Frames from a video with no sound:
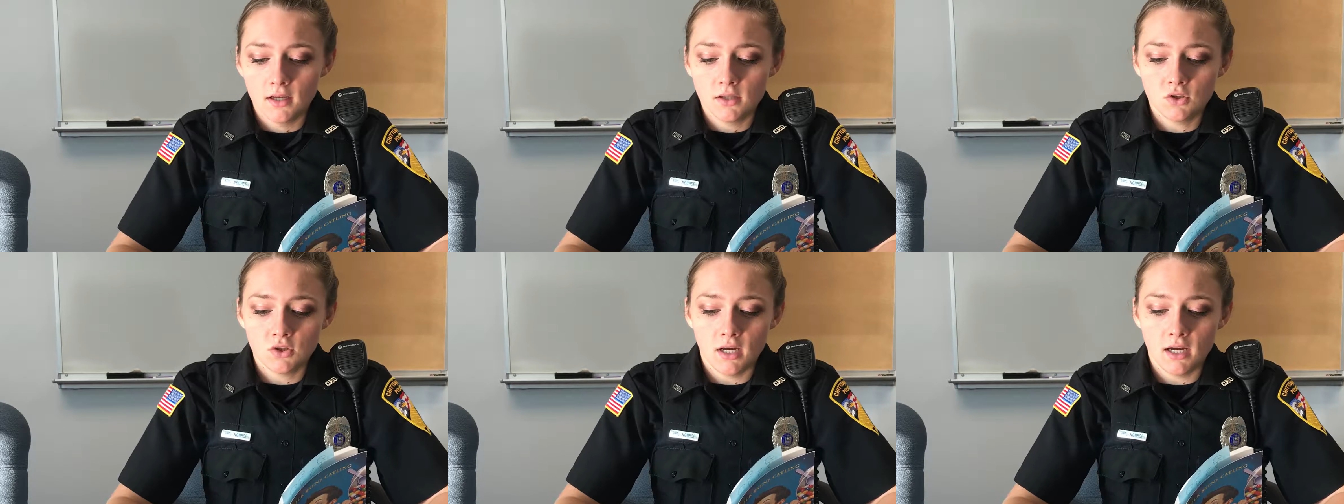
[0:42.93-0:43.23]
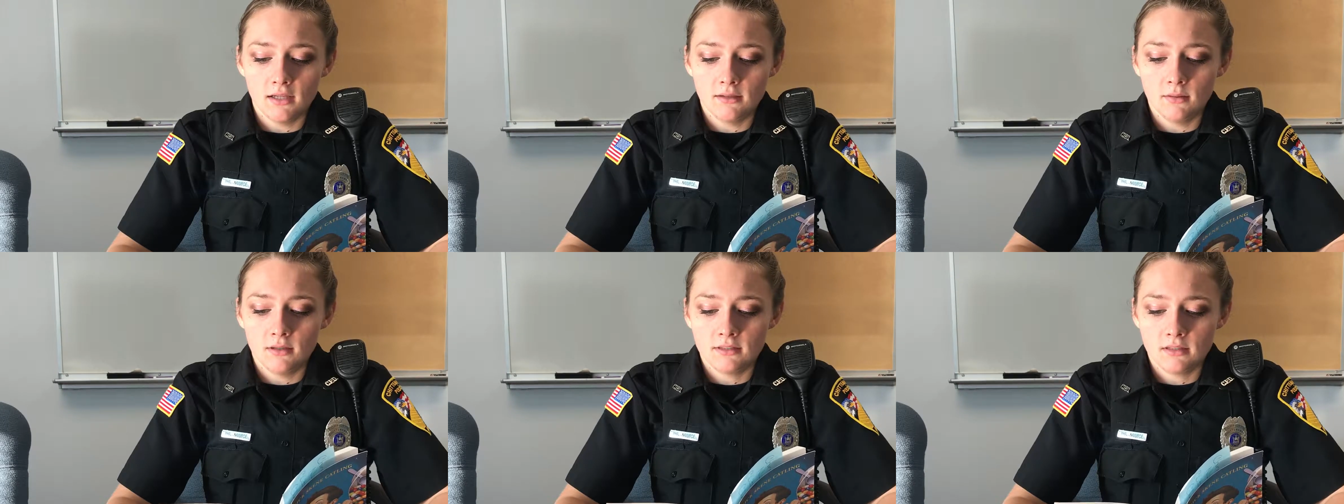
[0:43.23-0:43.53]

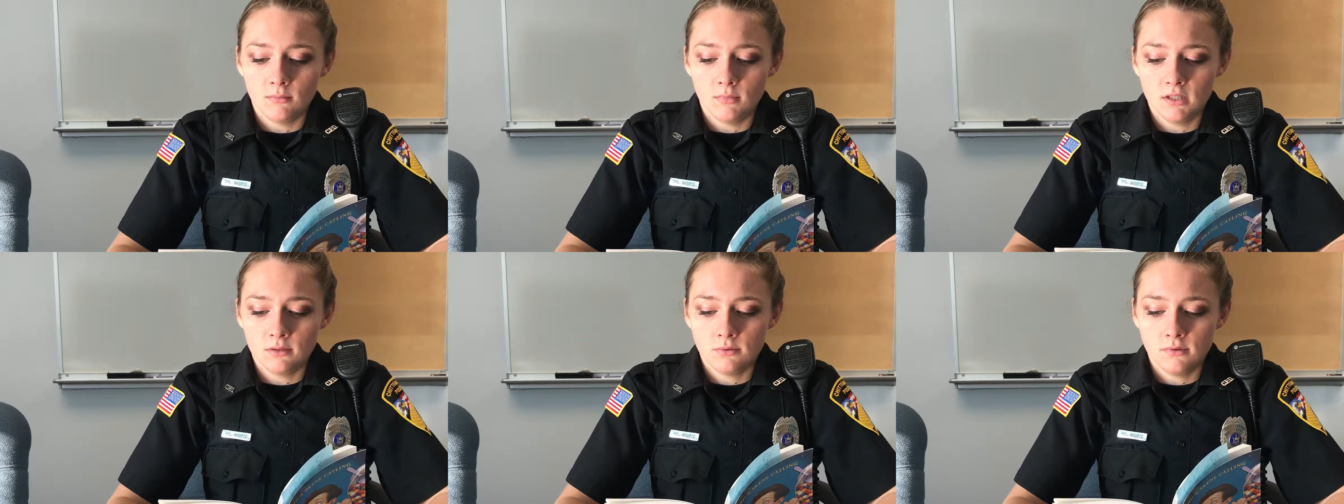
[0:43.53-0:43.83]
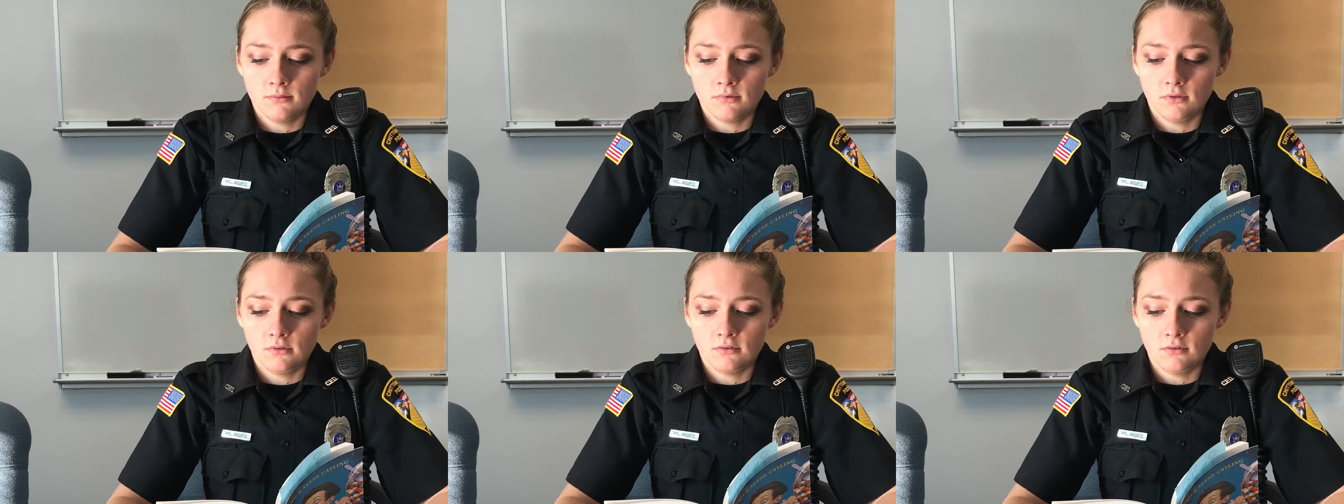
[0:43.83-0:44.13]
"John," said Miss
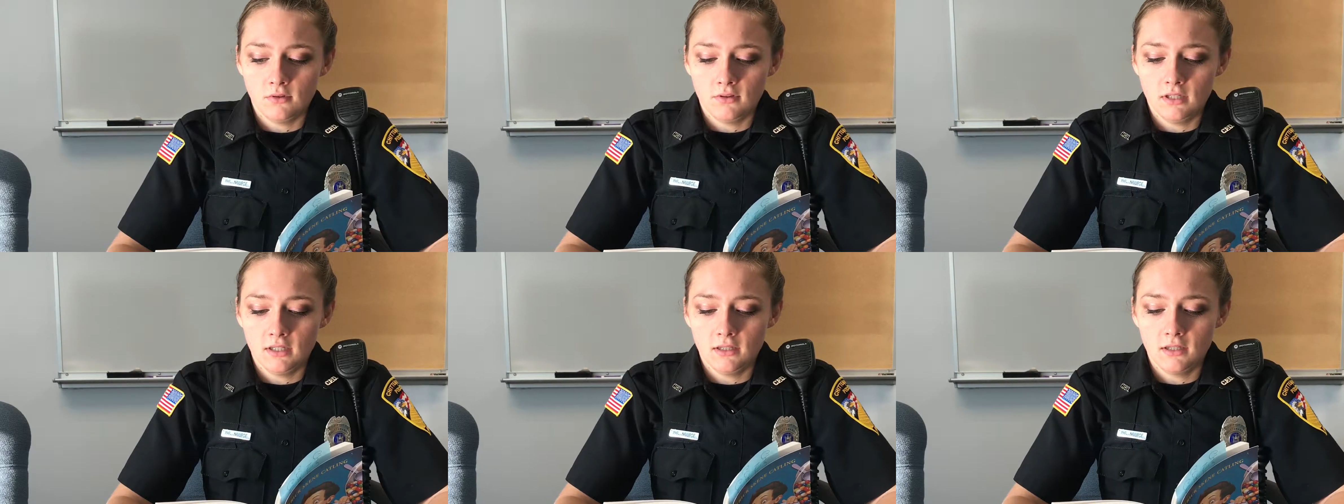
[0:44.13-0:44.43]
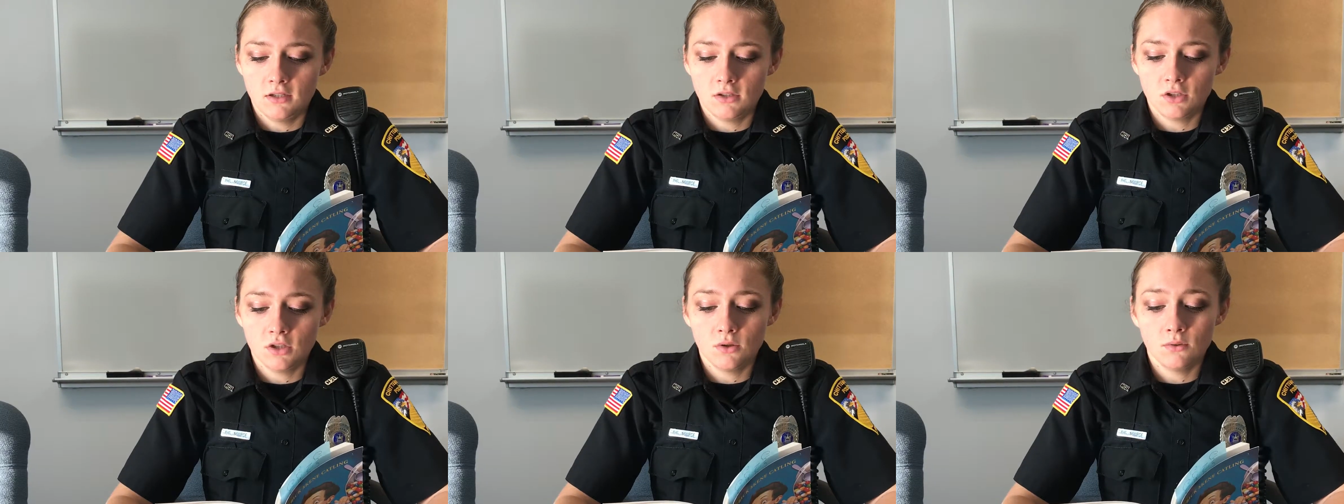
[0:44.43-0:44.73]
Pimsell slowly,
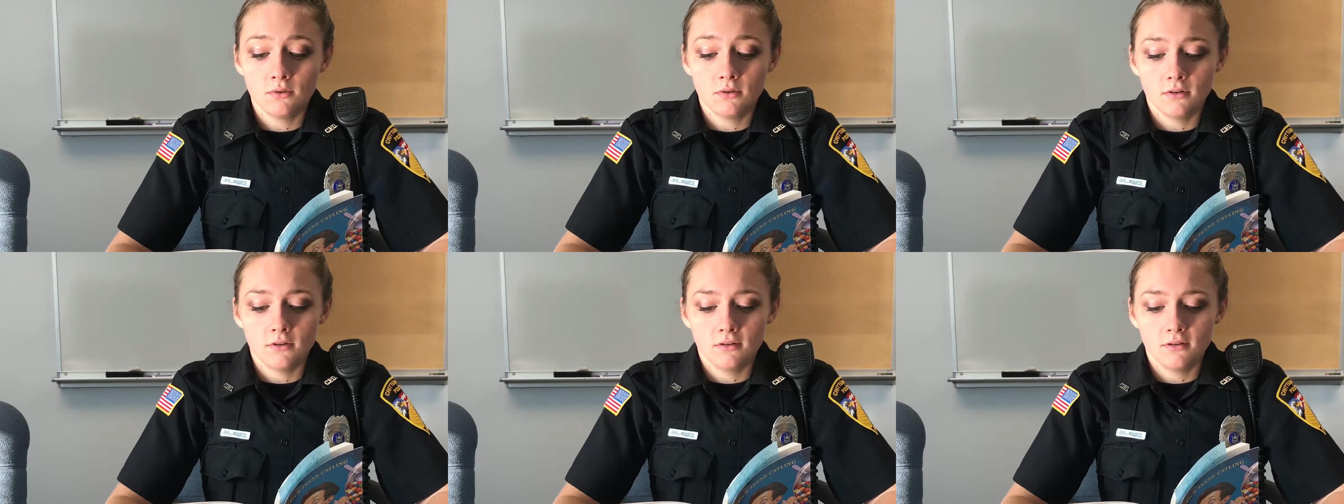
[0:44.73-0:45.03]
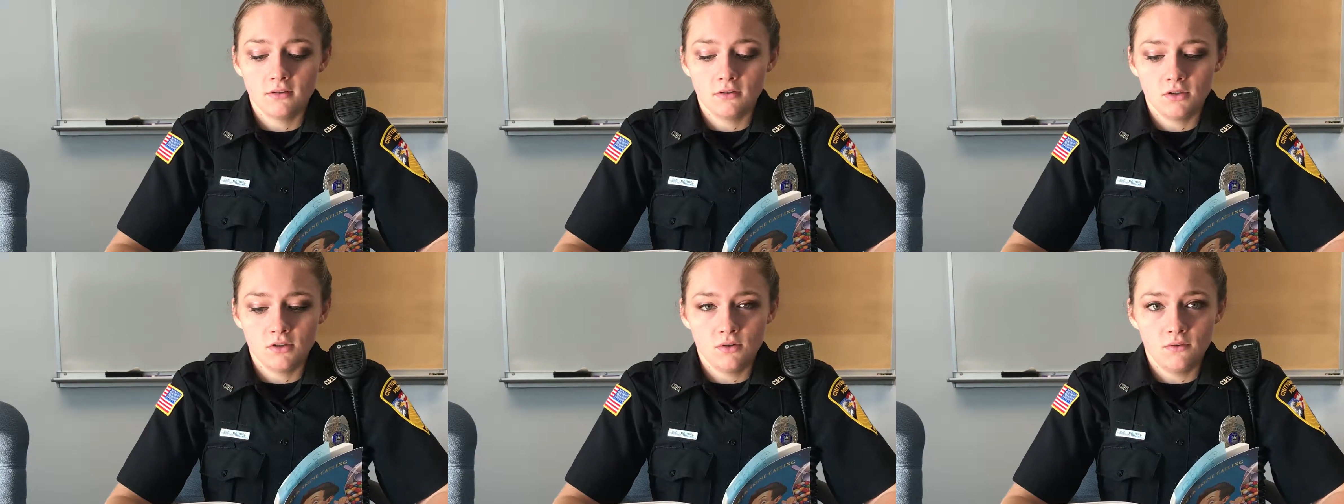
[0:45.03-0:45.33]
do
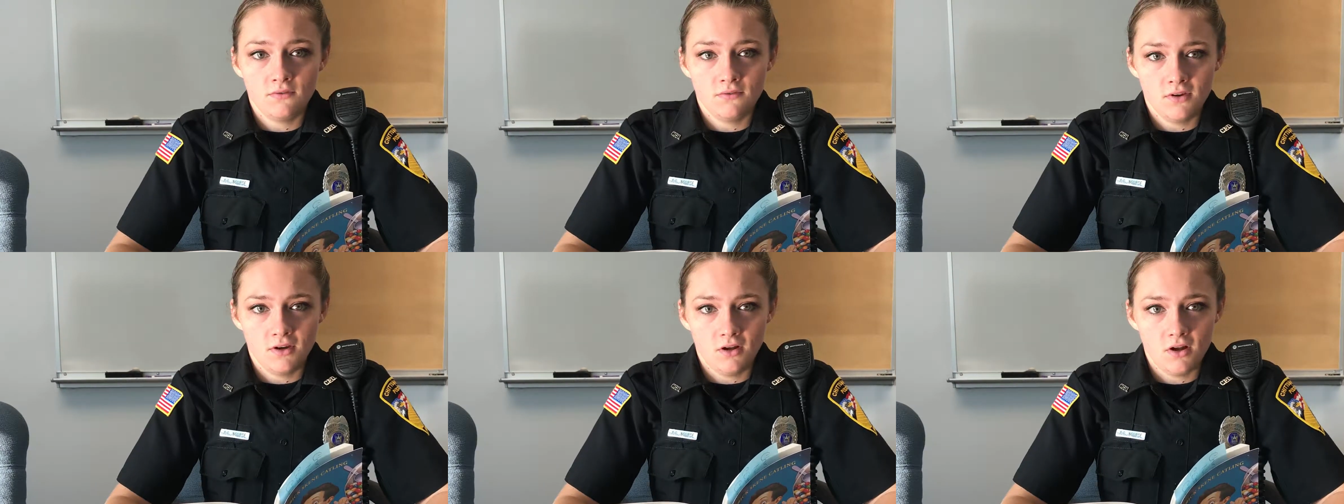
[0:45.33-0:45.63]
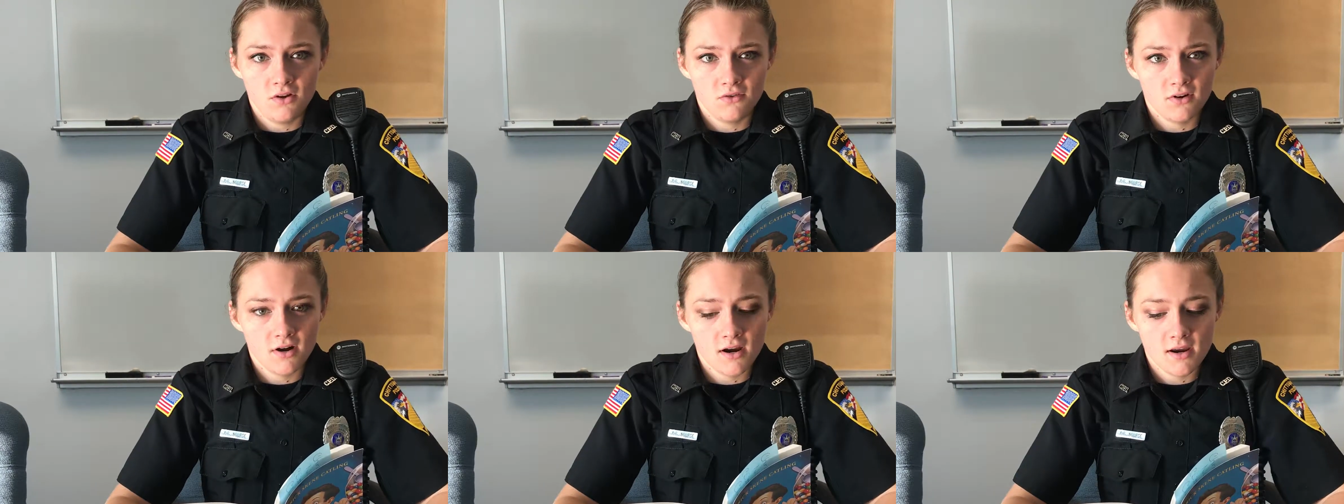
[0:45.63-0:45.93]
you feel
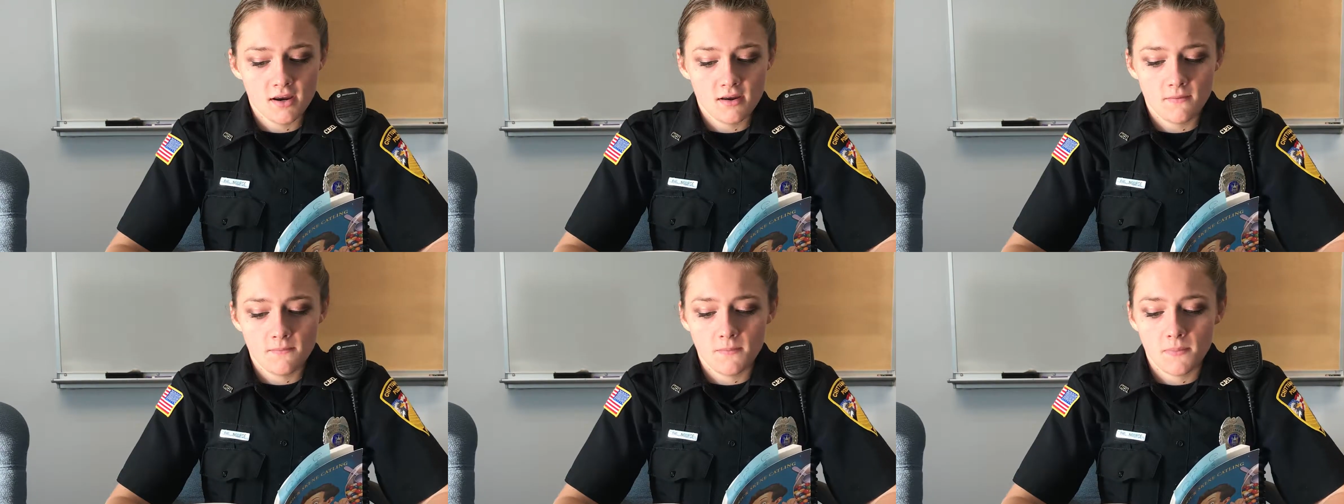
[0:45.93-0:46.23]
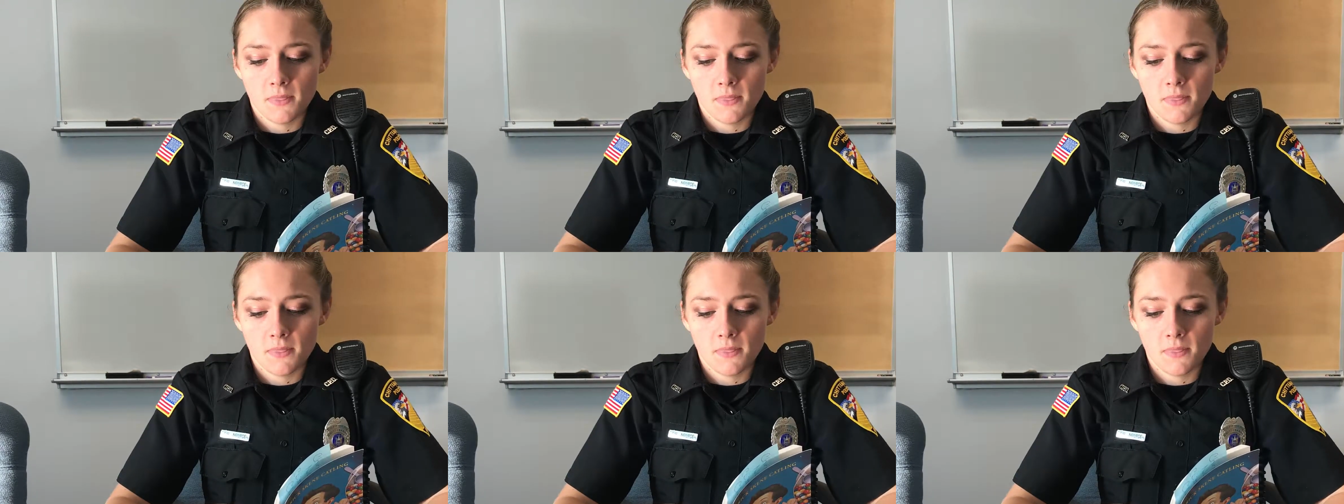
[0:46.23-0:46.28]
all right?"